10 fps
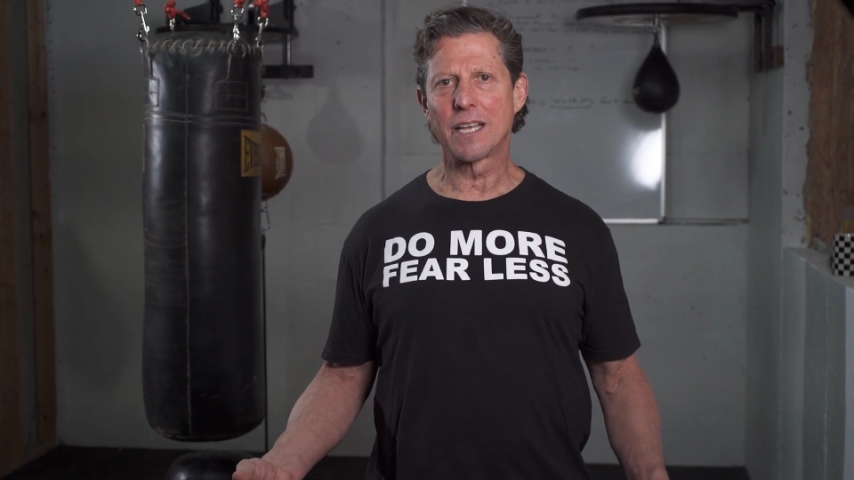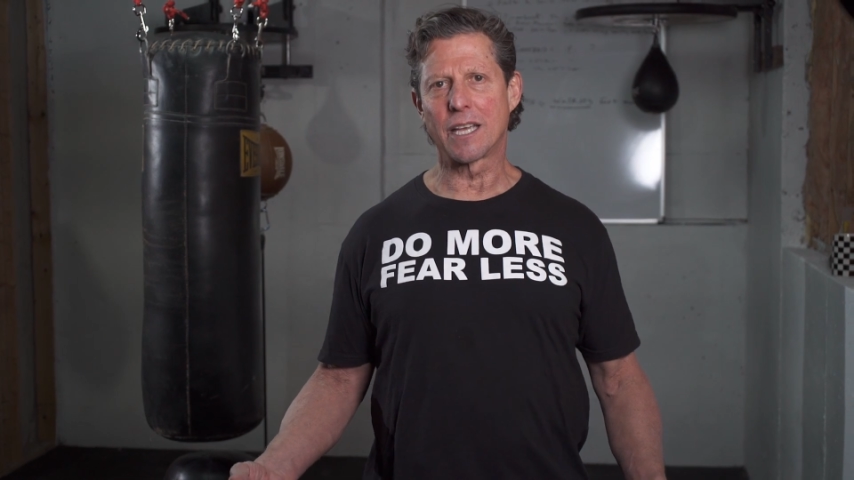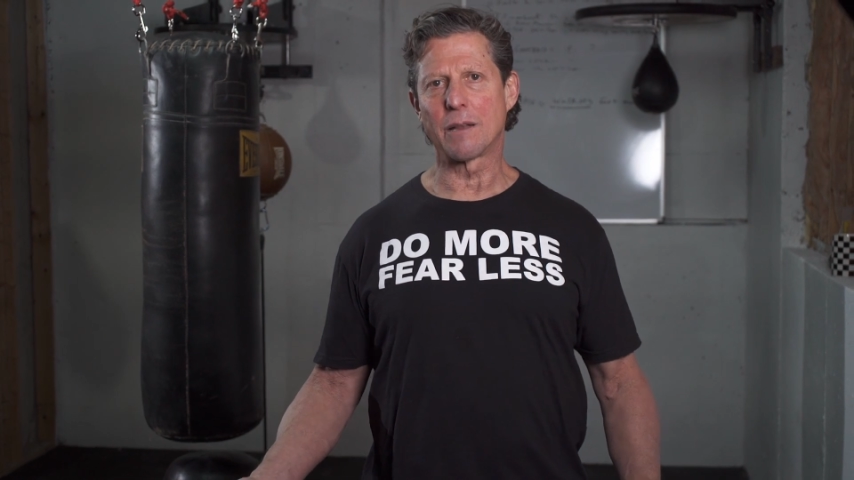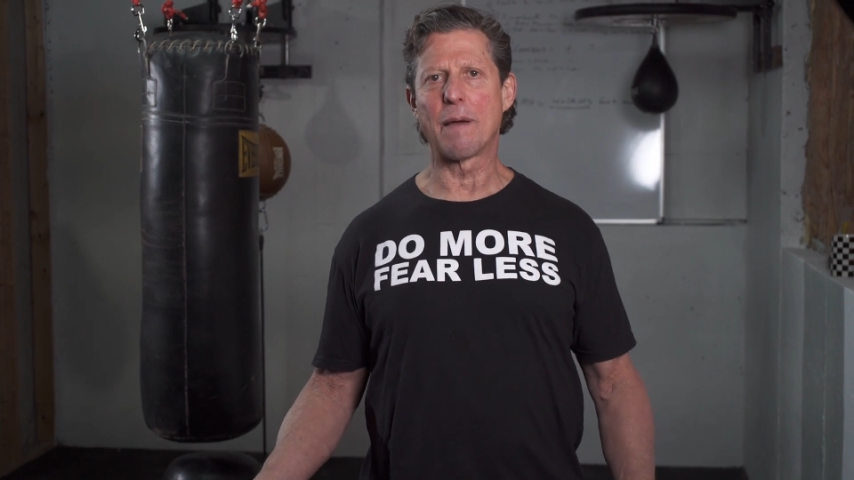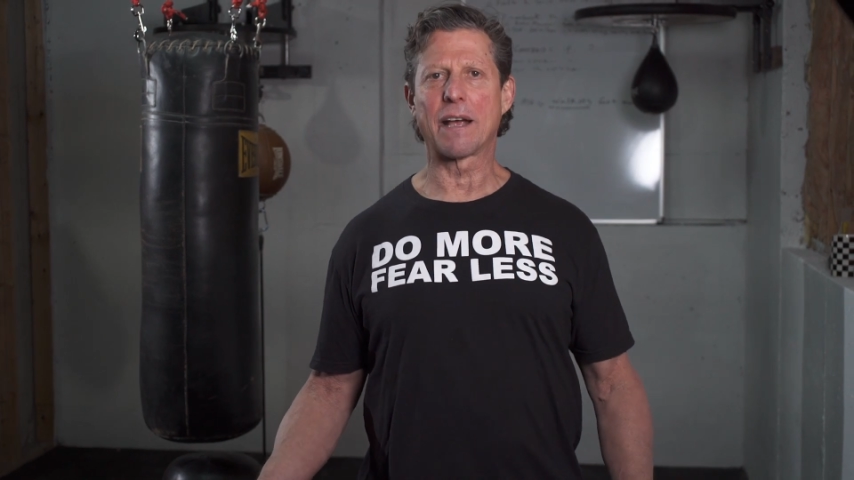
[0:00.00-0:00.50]

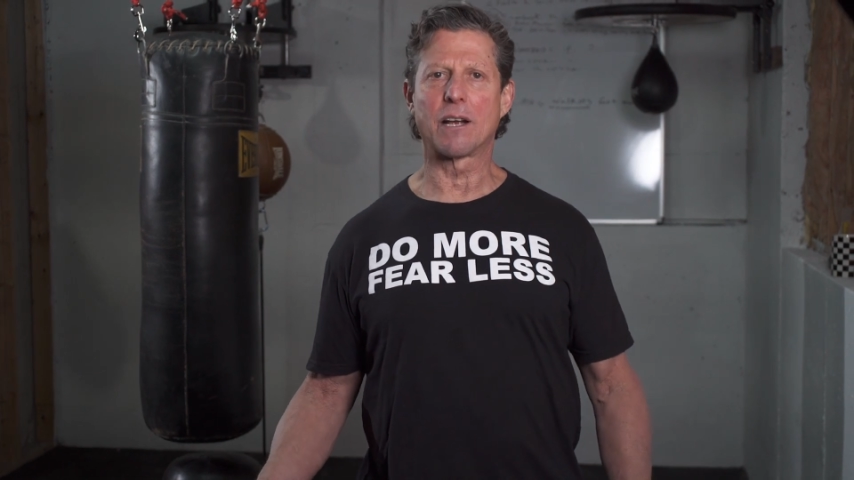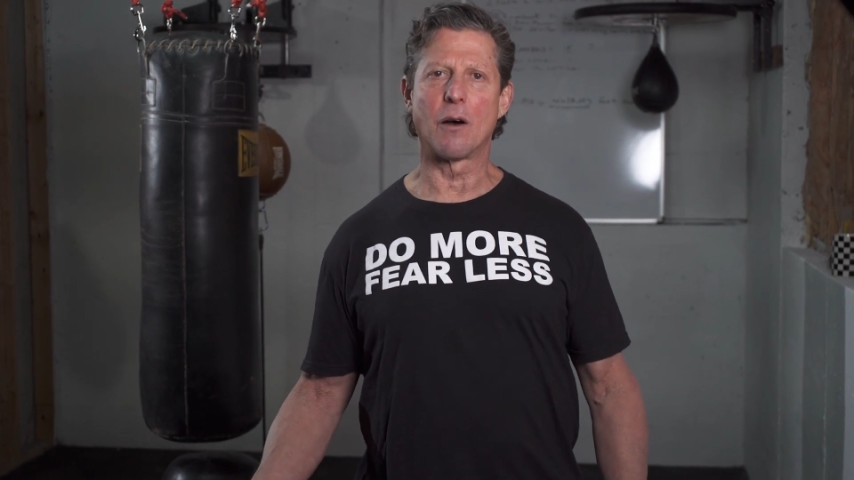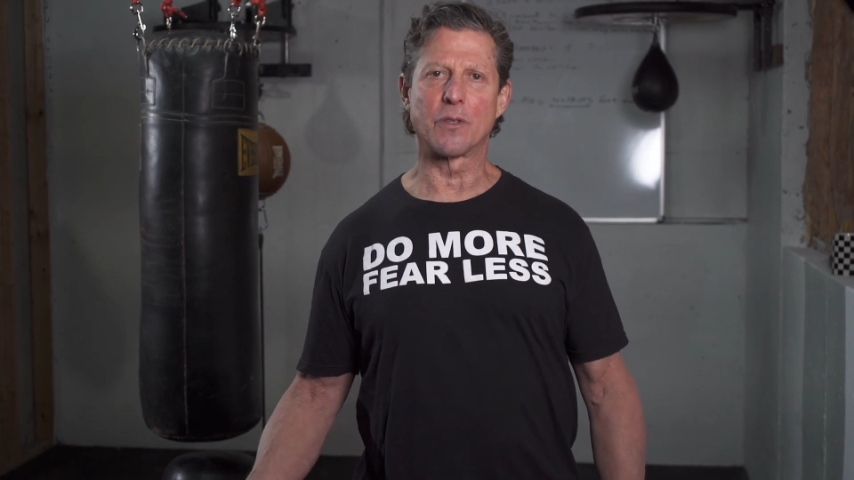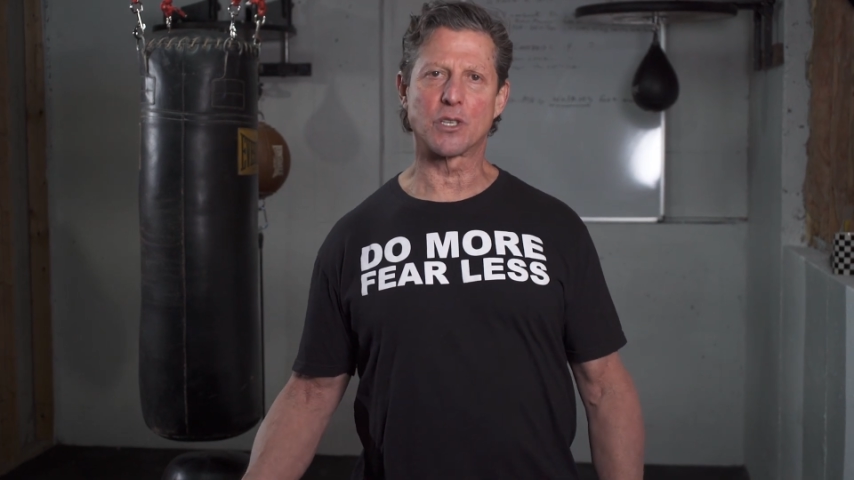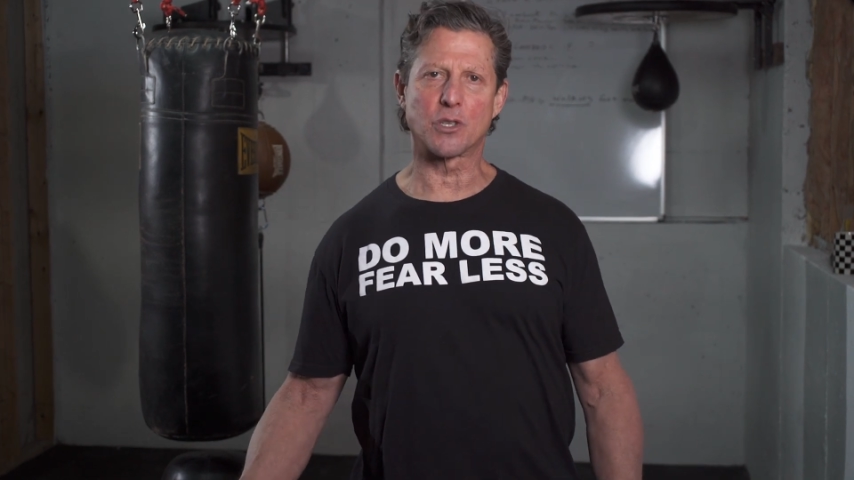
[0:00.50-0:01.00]
get back
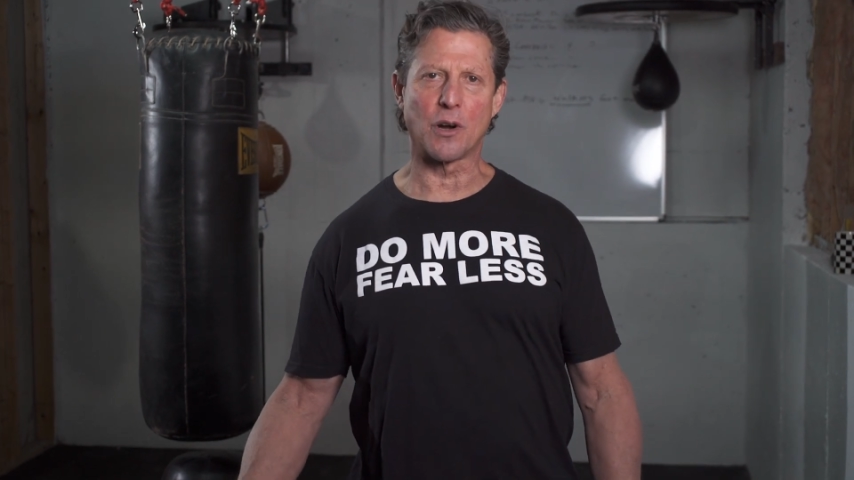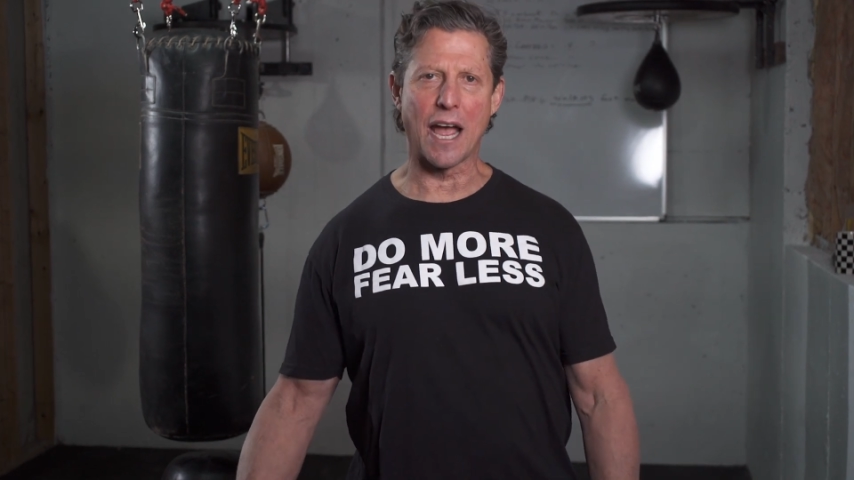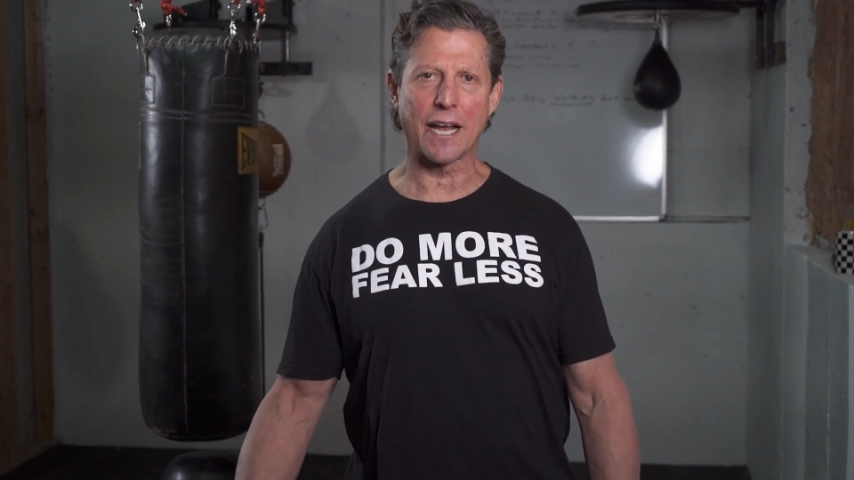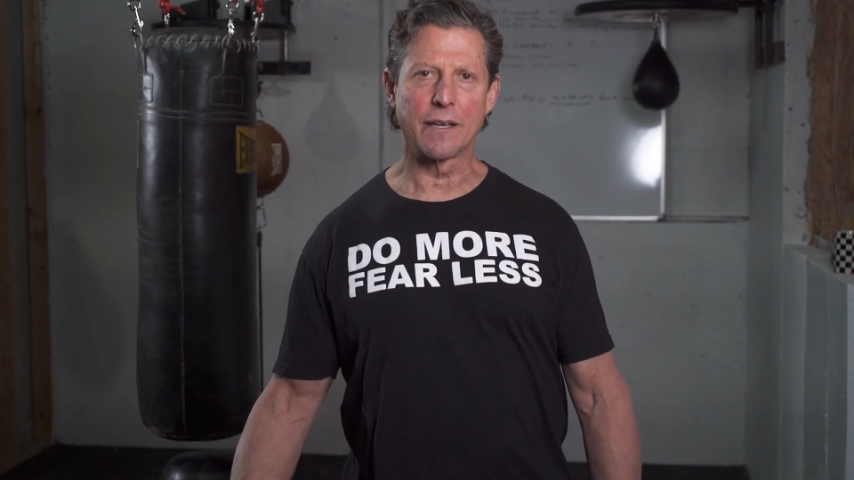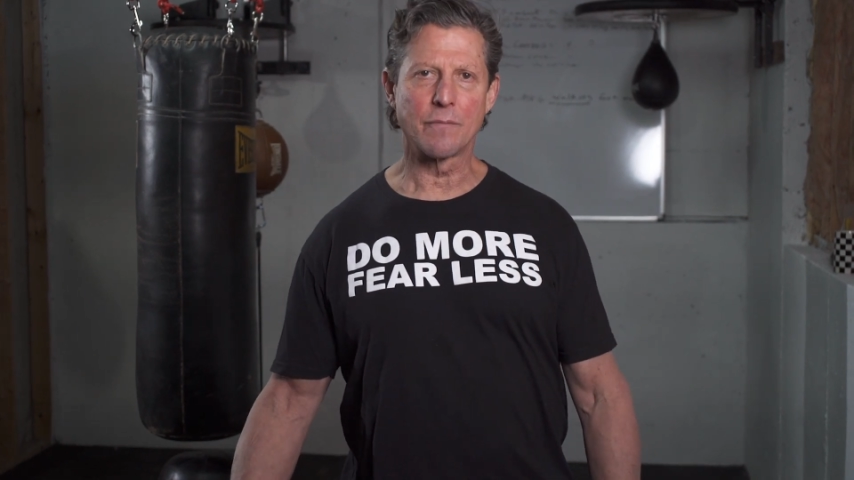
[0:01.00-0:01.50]
on the
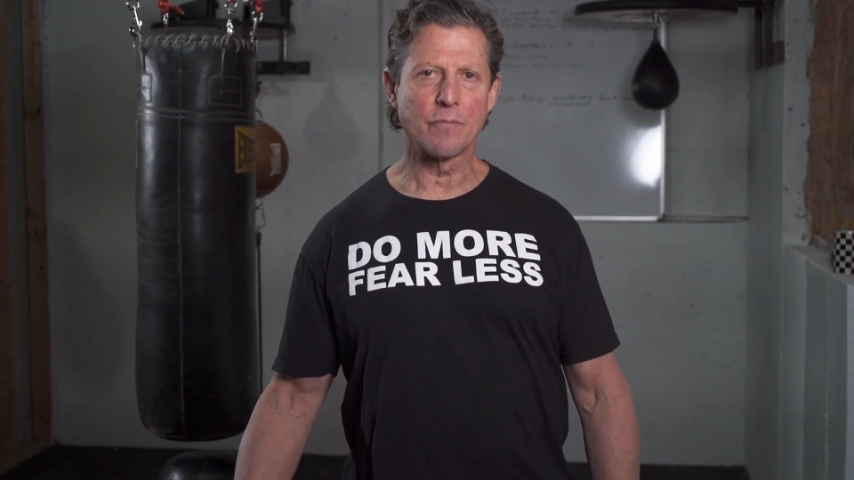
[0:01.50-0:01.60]
track